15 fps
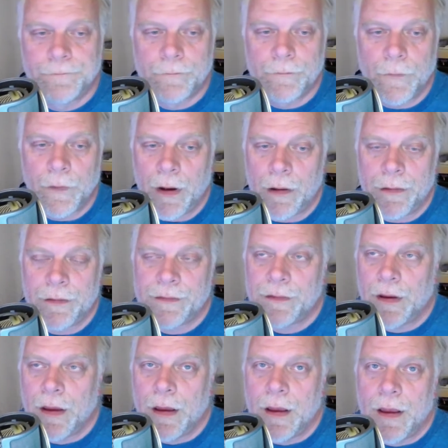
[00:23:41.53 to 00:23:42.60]
You know,
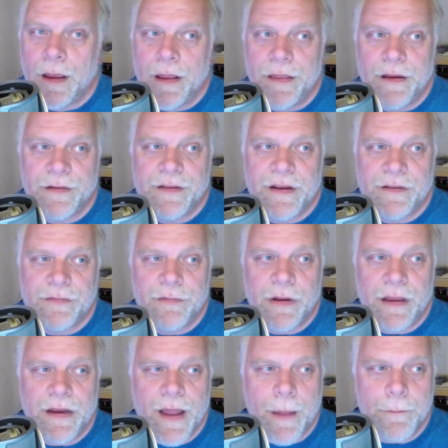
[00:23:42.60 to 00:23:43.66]
there's
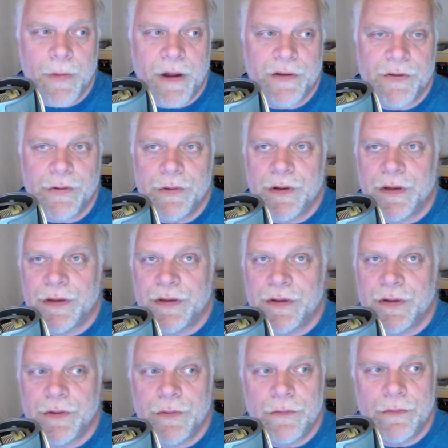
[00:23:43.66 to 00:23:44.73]
really not much you can
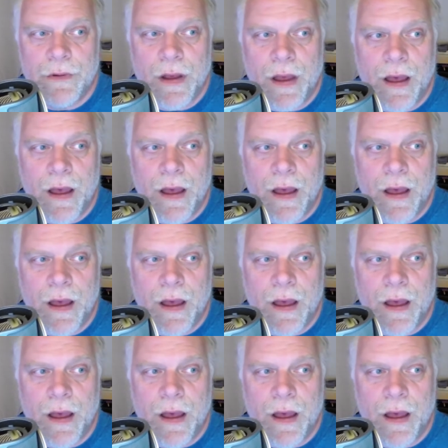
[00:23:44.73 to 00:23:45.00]
do.